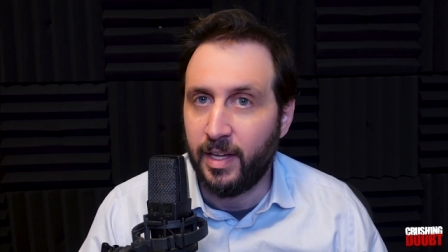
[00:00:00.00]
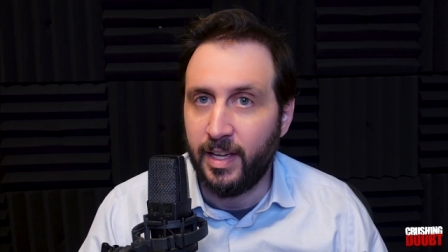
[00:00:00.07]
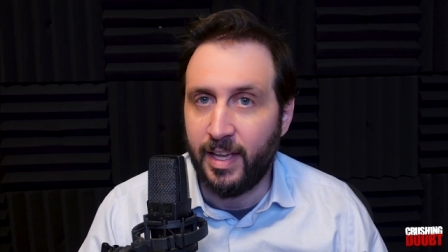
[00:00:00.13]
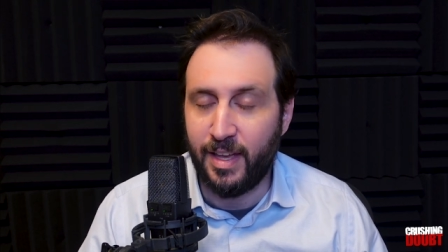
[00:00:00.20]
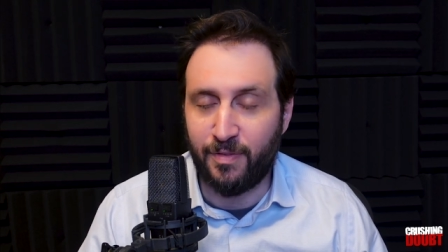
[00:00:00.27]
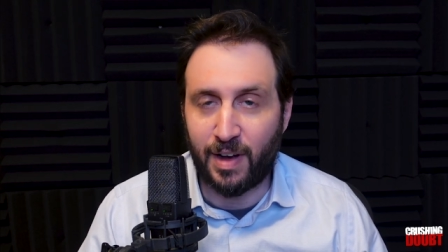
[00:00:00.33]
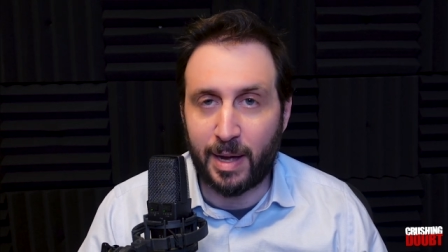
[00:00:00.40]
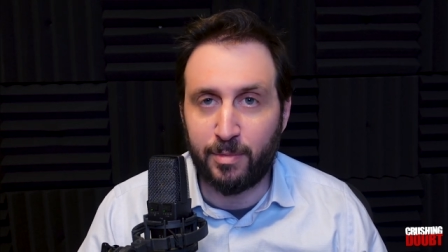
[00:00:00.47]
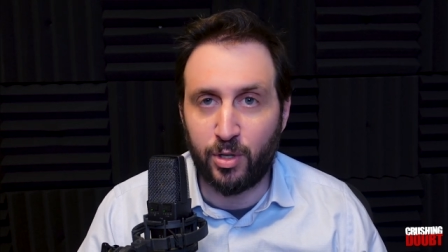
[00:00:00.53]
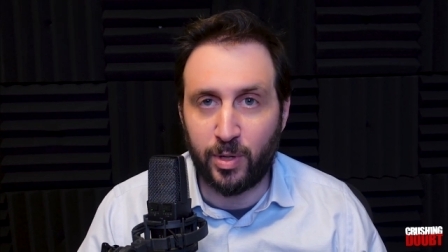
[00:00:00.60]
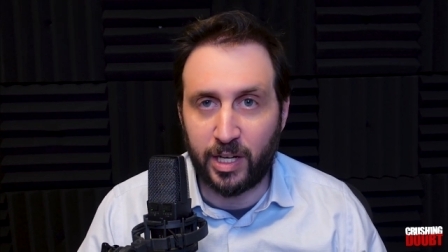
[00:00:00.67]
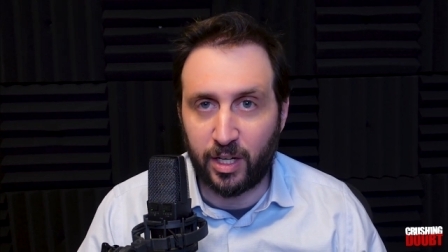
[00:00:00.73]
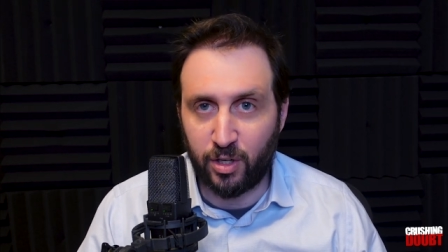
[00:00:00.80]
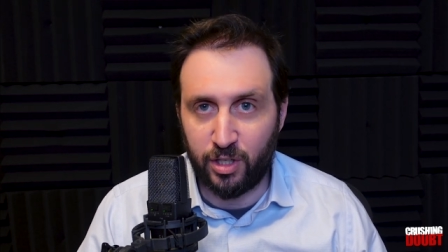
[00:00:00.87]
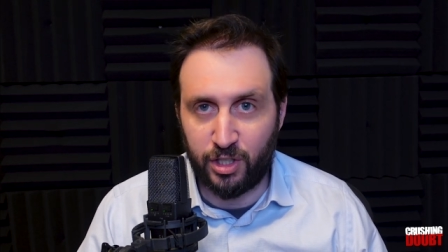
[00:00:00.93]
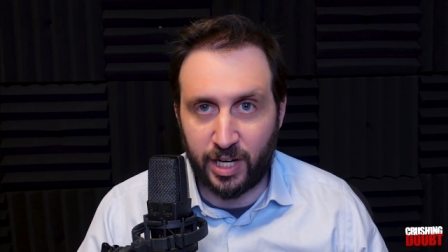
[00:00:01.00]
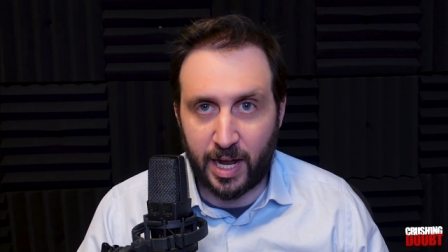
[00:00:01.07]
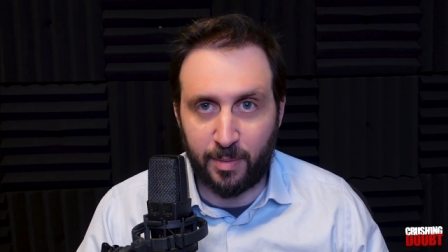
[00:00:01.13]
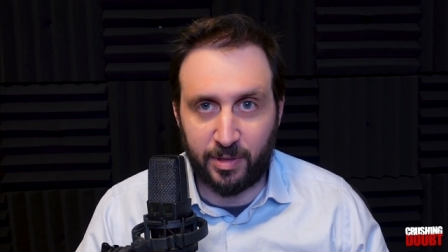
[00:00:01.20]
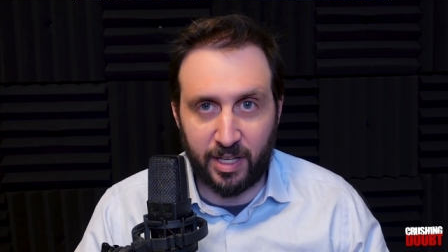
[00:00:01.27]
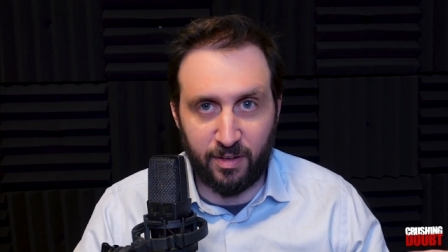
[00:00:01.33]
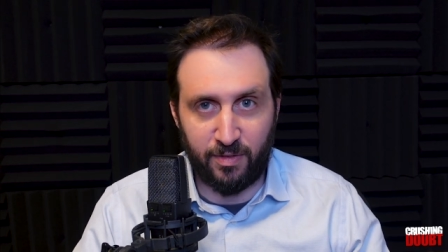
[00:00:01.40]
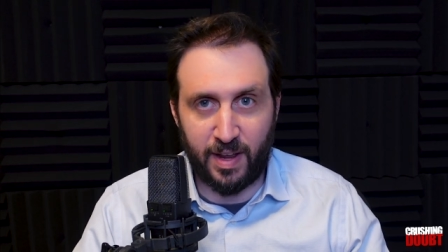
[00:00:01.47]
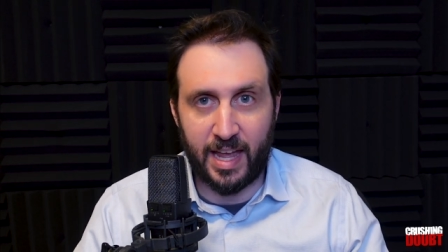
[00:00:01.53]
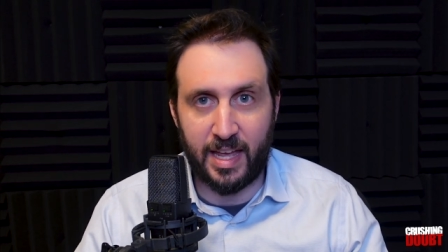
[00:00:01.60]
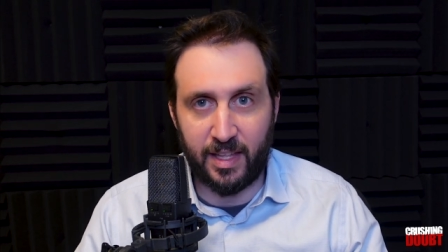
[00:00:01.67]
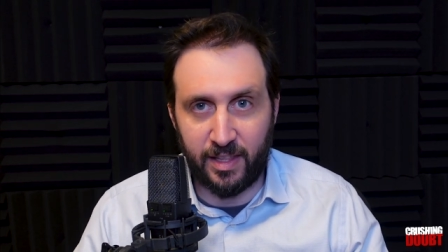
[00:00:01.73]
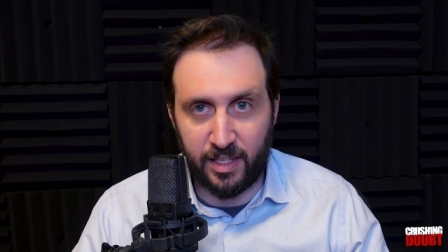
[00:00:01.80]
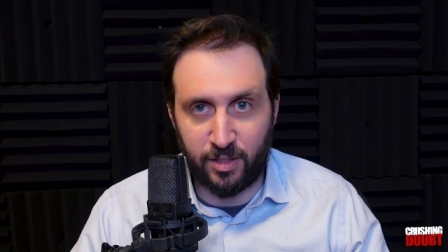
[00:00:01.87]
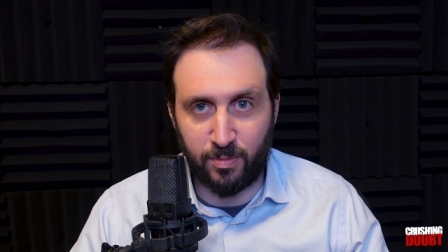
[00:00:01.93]
If I'm doing a good job
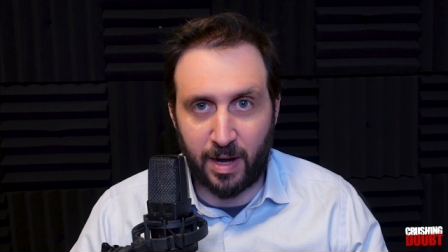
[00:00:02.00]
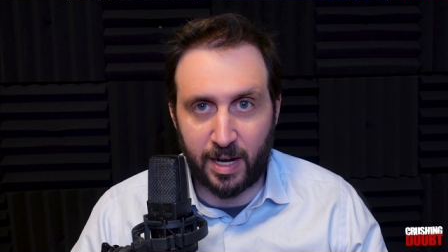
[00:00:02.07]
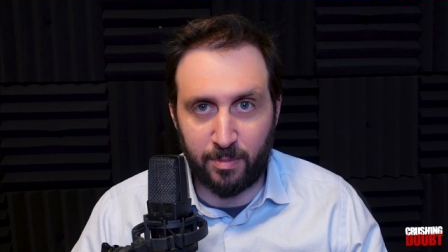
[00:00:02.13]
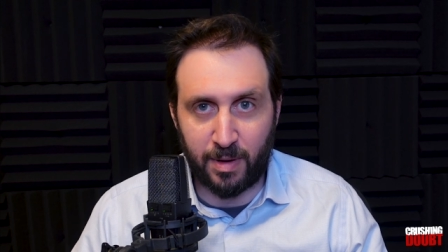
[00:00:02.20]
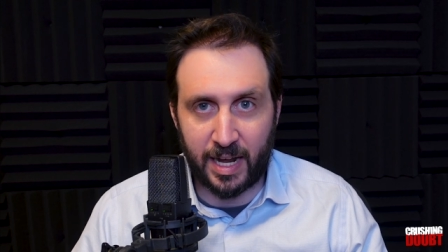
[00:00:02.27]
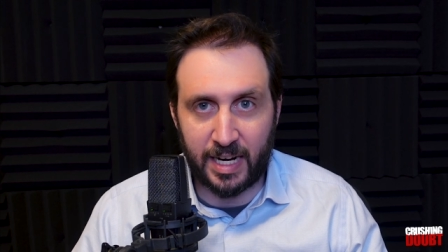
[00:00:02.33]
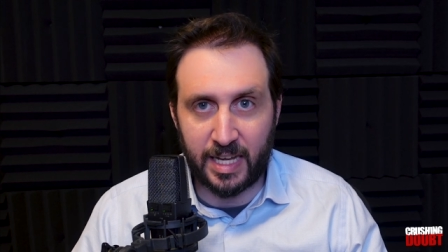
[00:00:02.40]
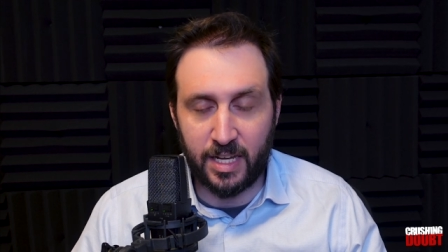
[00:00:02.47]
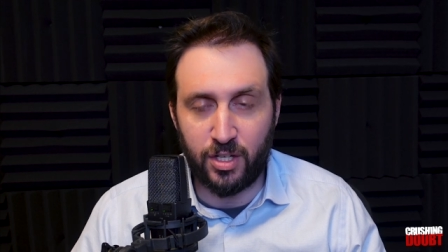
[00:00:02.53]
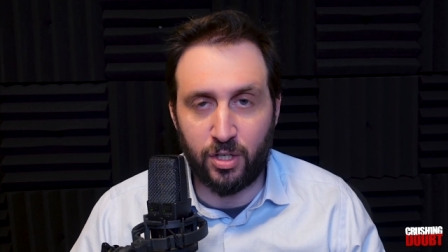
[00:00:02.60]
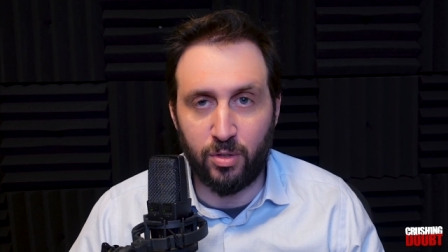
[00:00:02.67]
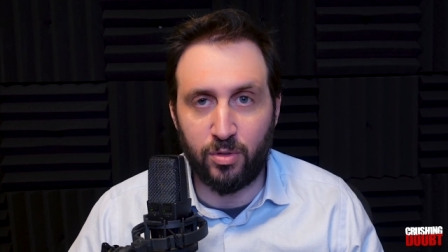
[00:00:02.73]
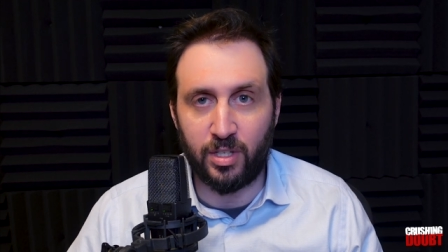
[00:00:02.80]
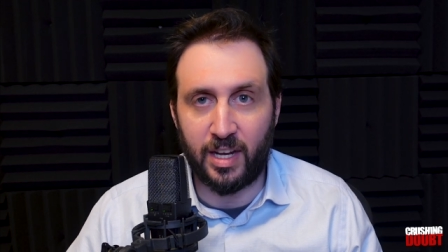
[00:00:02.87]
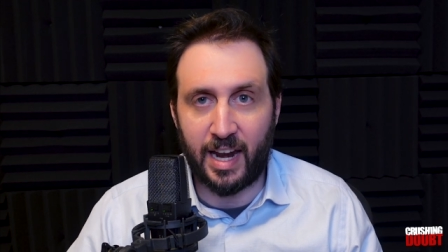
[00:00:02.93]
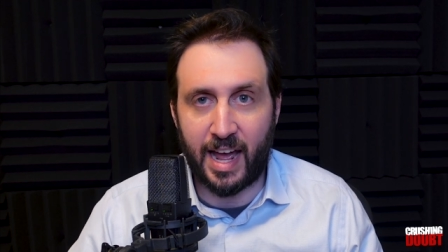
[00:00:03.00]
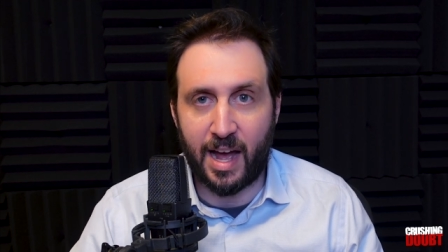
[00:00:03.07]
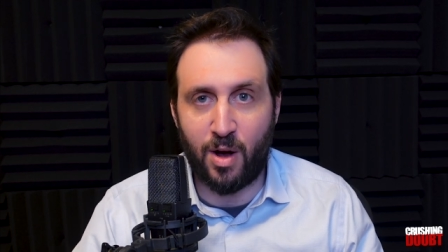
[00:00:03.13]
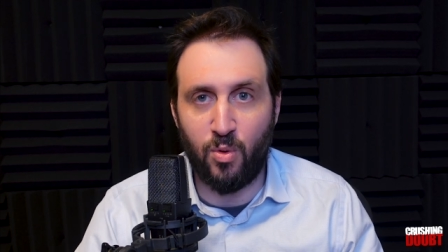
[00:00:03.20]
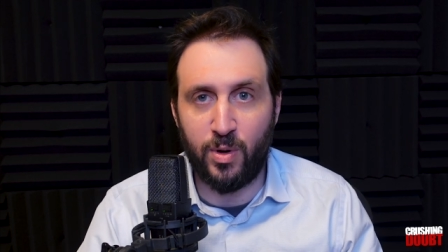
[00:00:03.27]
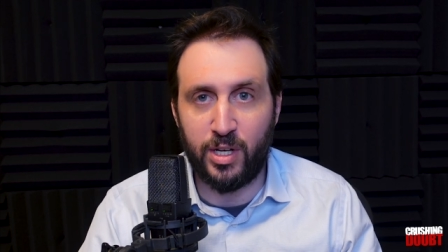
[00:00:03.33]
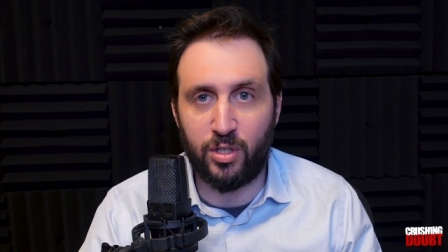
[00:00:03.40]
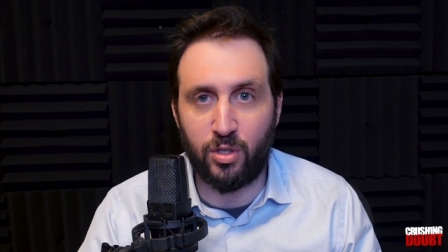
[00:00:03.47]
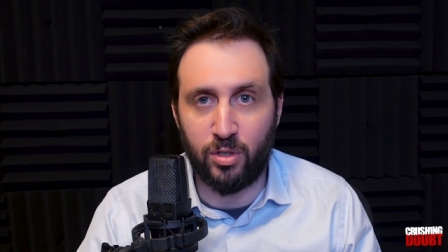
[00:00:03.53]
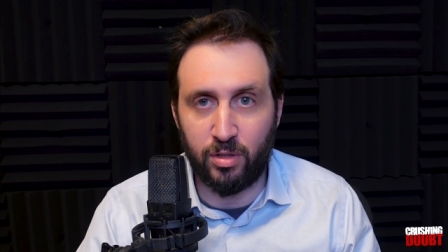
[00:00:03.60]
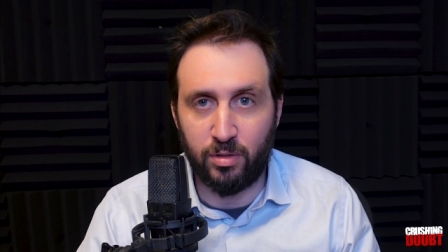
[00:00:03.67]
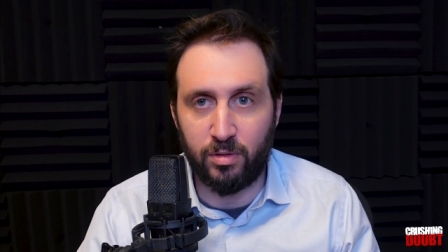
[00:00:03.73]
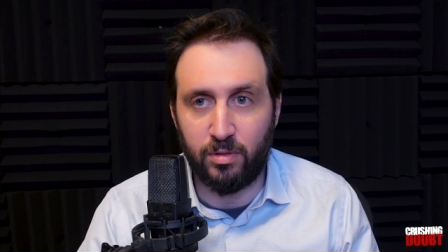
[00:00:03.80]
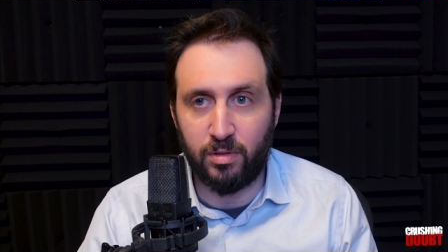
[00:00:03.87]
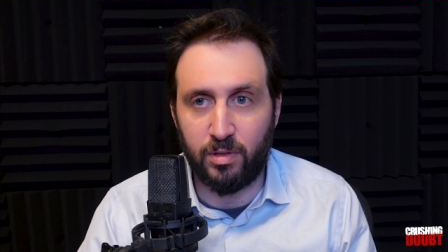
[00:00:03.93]
conveying these mind body issues and how we should